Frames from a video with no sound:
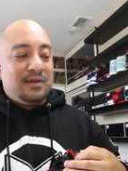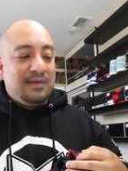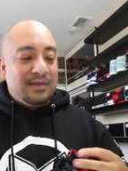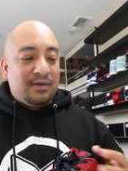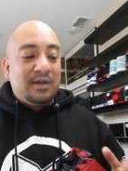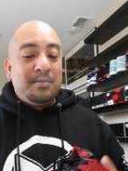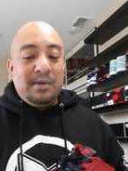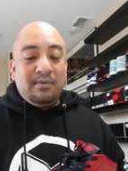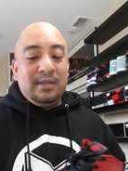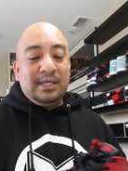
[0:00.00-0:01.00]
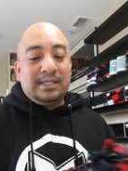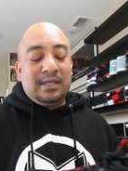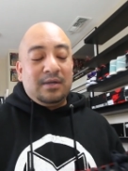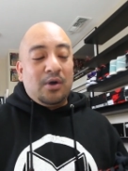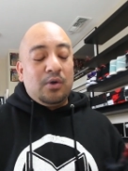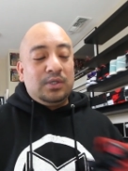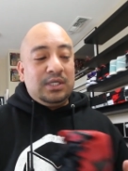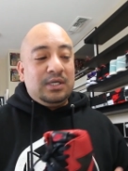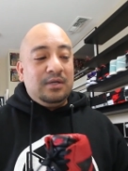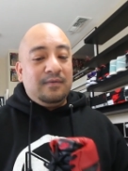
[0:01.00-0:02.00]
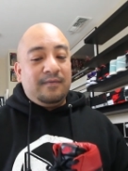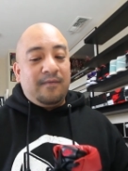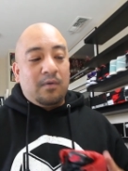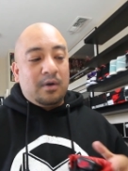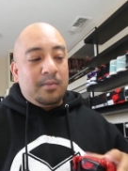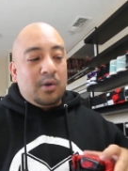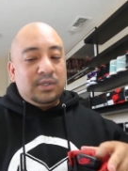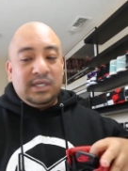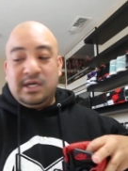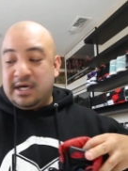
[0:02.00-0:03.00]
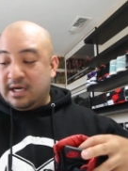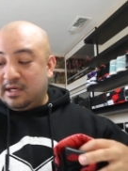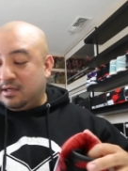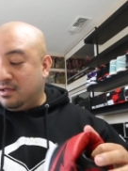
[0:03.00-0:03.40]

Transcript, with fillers: They're going to be releasing in O G form, O G cut.